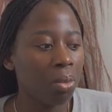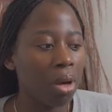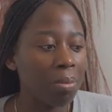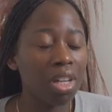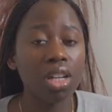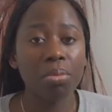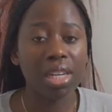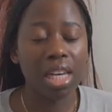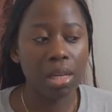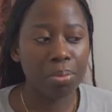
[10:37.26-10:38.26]
Well, I'm not gonna
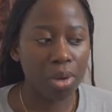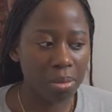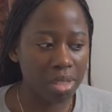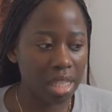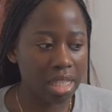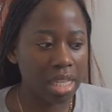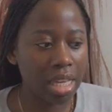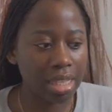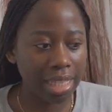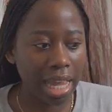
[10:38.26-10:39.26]
make any promises,
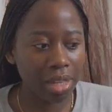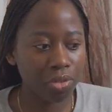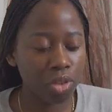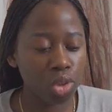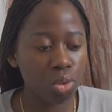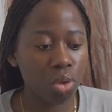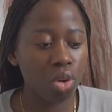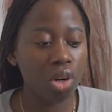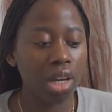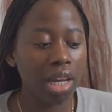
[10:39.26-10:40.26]
that for
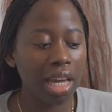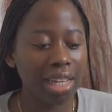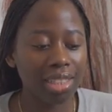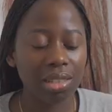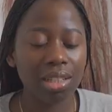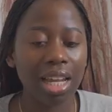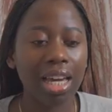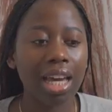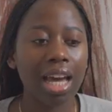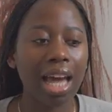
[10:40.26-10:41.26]
sure. I just feel
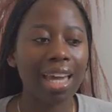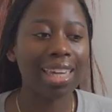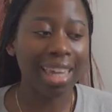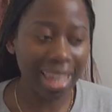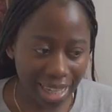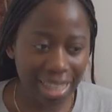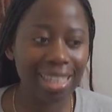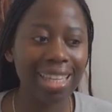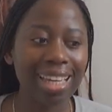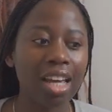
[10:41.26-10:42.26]
like I
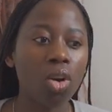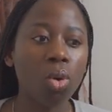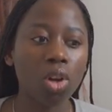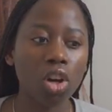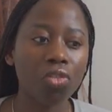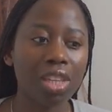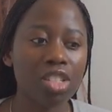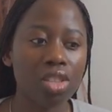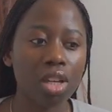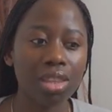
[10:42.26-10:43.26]
can't get a whole lot of
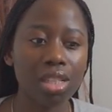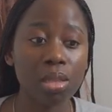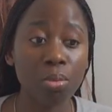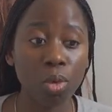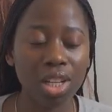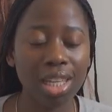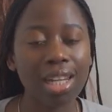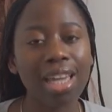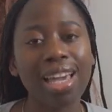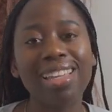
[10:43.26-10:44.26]
things done this
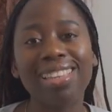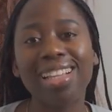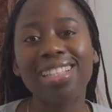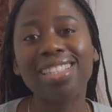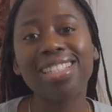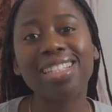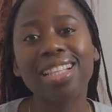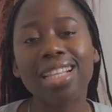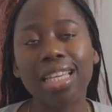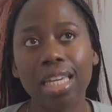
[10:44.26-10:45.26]
morning and then
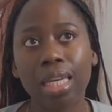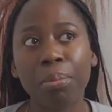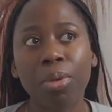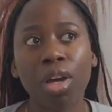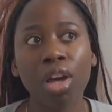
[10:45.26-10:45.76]
sleep